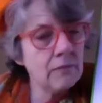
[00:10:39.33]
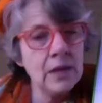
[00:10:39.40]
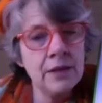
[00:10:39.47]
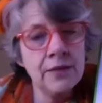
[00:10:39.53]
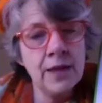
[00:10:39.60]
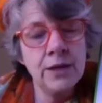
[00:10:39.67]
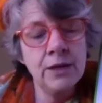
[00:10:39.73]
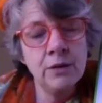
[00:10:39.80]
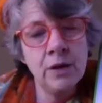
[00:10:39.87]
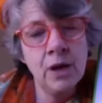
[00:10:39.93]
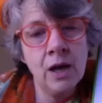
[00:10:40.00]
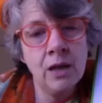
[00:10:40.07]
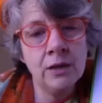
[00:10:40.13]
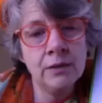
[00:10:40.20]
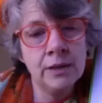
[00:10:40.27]
that you
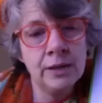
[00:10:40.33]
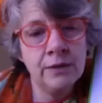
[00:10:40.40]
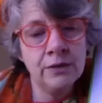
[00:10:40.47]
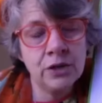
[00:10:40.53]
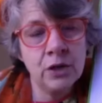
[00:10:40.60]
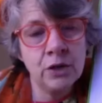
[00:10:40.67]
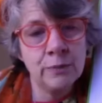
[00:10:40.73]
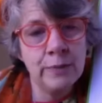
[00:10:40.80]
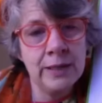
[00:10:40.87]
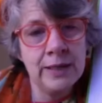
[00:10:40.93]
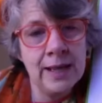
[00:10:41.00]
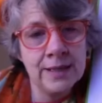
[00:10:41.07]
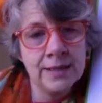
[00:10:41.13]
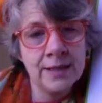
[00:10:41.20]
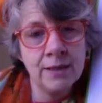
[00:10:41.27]
can't, it's got to be
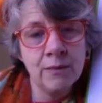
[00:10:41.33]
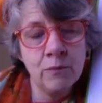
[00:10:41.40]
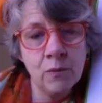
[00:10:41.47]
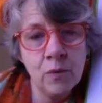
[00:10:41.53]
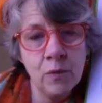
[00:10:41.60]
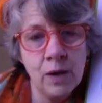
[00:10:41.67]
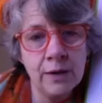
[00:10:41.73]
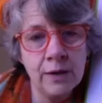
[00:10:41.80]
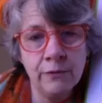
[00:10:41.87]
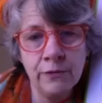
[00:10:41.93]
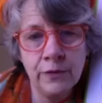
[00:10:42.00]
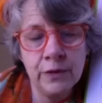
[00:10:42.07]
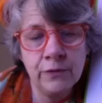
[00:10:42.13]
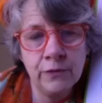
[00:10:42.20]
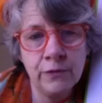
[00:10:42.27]
less than 1
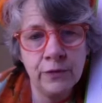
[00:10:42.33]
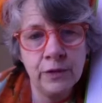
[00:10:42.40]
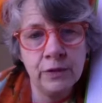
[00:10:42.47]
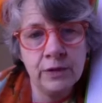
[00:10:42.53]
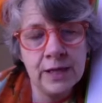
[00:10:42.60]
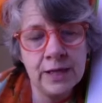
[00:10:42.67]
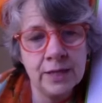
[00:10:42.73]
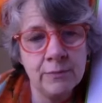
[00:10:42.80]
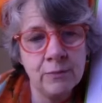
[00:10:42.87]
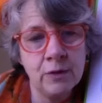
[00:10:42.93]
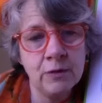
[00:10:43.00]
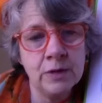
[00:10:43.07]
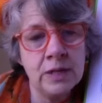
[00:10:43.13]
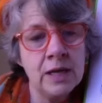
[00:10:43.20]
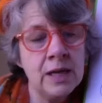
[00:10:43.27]
for decimals,